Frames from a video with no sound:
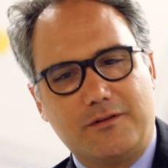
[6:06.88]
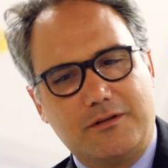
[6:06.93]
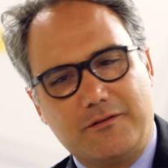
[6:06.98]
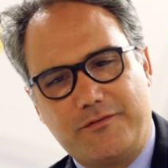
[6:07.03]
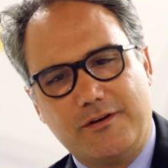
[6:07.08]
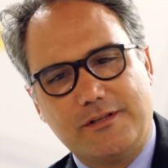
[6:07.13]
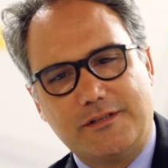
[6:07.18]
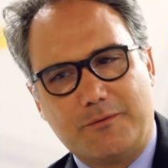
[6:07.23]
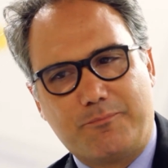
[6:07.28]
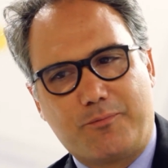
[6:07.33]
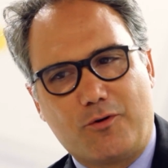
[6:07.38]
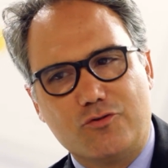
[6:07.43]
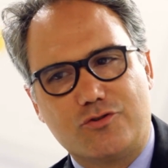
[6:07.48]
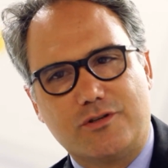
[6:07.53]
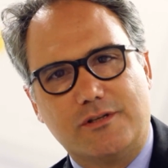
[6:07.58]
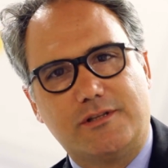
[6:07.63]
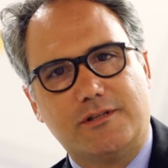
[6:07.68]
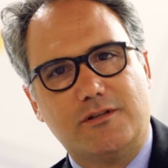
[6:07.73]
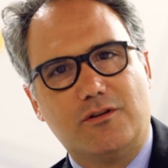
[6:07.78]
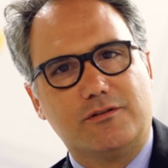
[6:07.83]
first approach
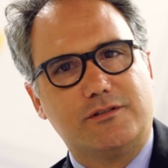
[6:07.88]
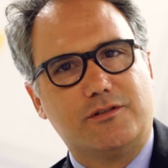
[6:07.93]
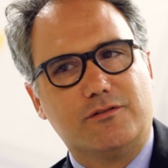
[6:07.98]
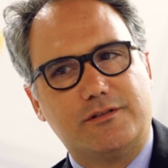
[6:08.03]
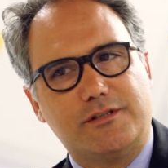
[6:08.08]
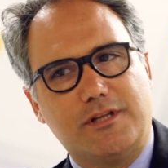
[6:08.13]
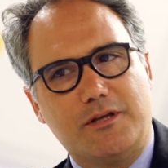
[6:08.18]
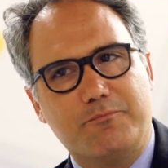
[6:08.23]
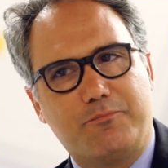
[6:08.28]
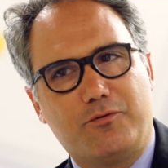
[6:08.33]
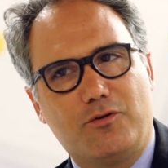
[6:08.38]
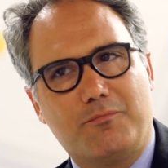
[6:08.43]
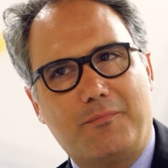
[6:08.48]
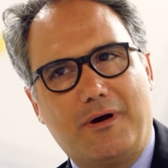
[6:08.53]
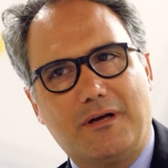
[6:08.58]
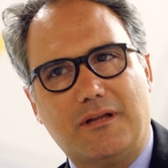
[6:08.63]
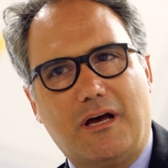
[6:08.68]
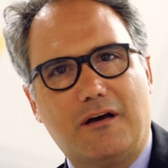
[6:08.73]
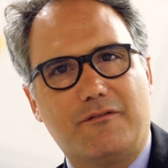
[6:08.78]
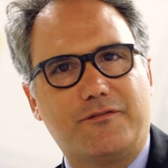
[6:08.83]
is not so simple,
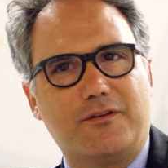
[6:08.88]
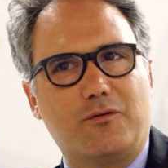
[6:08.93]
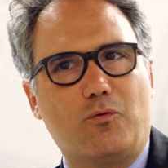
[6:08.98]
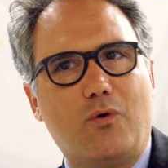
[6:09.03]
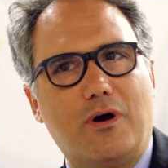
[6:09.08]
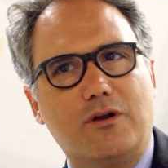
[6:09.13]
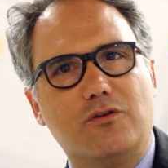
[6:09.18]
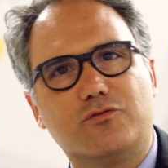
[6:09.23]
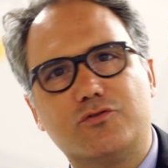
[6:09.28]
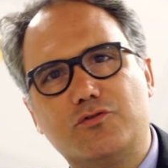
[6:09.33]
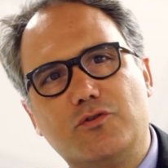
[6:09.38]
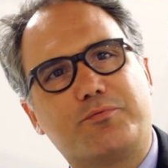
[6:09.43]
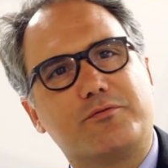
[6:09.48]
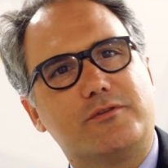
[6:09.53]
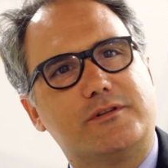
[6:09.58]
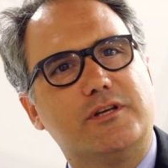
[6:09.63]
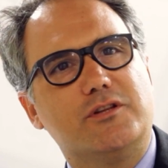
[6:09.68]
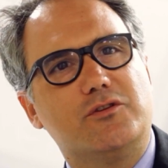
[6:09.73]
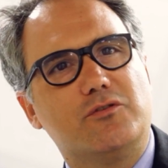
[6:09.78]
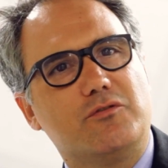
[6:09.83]
but after 1 or 2
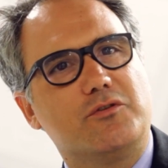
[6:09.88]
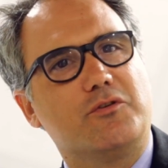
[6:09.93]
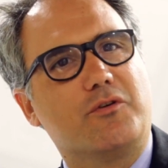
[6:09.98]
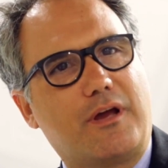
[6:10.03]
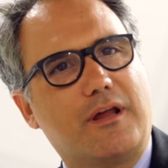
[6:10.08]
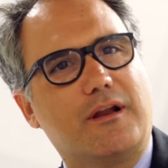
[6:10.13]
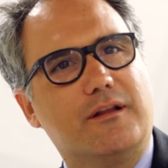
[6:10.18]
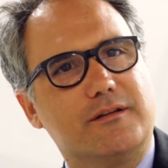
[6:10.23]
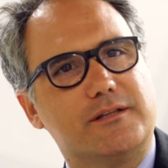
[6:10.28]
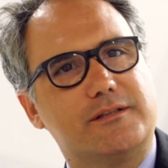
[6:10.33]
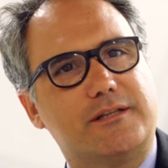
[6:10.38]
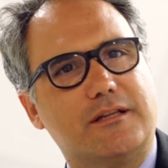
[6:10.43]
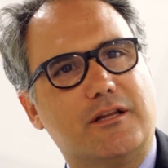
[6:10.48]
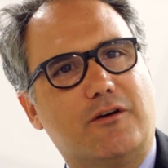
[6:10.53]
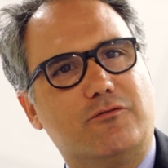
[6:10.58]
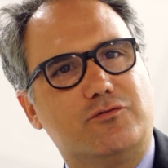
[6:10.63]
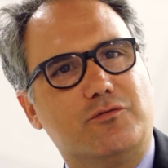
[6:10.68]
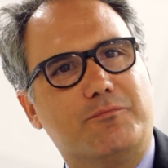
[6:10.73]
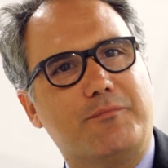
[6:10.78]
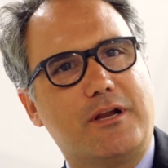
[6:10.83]
procedures you can understand
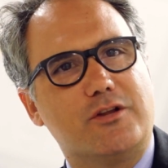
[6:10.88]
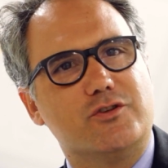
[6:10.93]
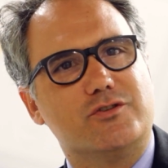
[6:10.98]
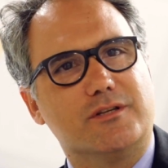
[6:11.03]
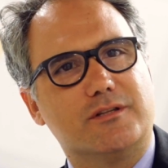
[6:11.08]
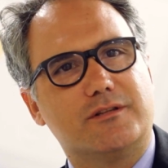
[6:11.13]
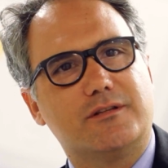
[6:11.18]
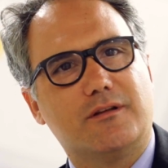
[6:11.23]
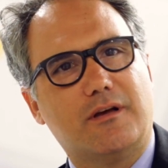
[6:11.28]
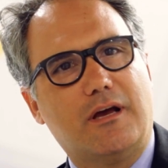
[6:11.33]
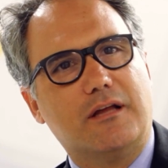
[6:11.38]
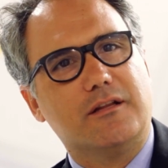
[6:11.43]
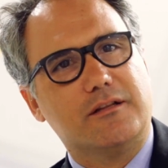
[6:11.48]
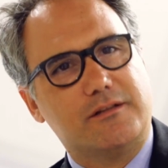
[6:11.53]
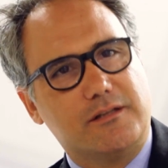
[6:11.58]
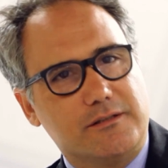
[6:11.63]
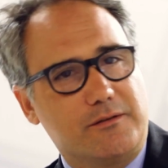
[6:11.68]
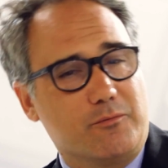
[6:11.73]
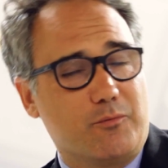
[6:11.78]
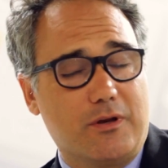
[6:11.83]
how to manage it, and
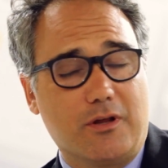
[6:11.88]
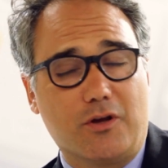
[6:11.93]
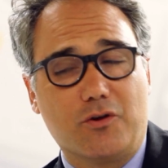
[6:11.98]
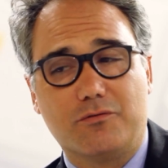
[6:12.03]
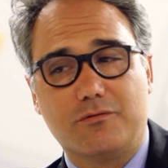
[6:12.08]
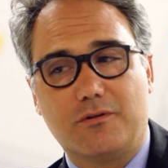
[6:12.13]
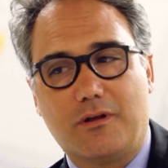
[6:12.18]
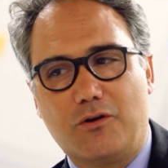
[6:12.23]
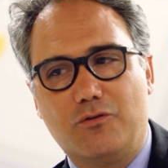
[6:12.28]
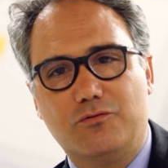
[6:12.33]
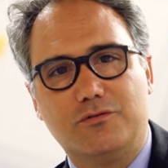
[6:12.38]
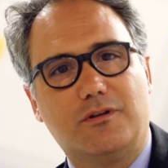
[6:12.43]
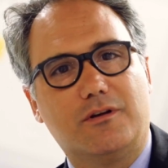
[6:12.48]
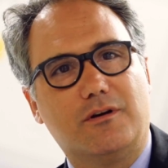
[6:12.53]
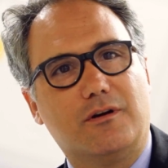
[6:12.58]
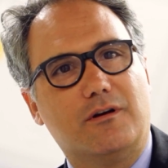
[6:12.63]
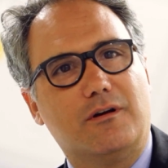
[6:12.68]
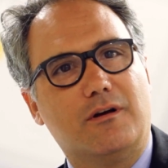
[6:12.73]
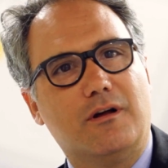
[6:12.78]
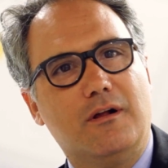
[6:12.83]
it is really good
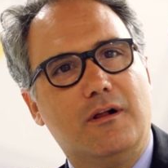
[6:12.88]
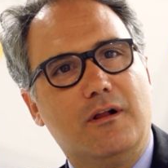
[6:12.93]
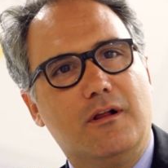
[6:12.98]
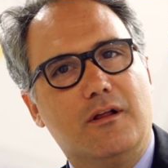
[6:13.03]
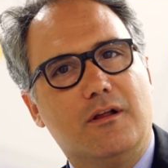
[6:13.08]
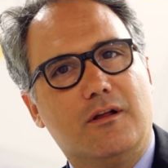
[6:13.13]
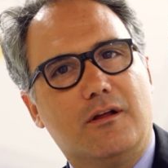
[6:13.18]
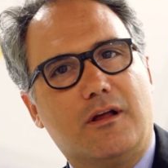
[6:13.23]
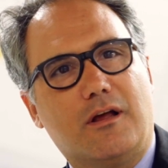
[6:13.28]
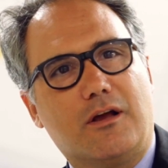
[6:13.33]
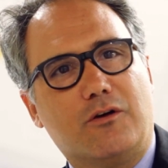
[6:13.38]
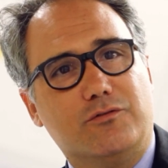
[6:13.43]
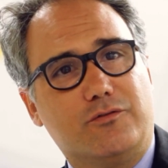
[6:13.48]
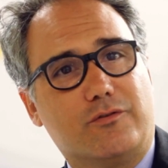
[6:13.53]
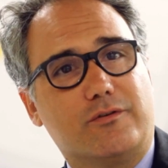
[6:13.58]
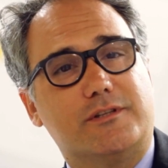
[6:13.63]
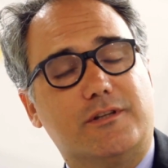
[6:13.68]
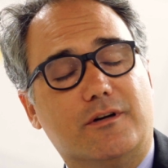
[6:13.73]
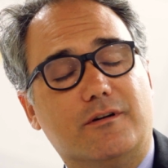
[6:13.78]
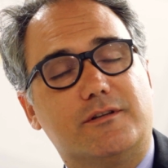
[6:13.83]

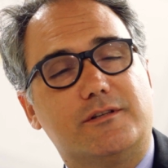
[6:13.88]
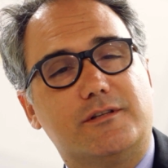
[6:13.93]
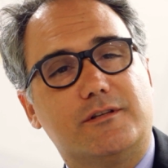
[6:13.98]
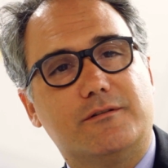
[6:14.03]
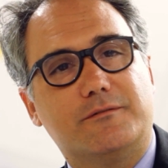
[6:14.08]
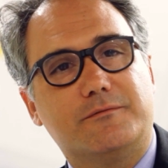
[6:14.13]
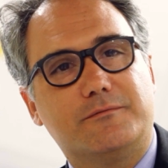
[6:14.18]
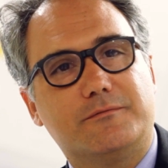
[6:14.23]
results.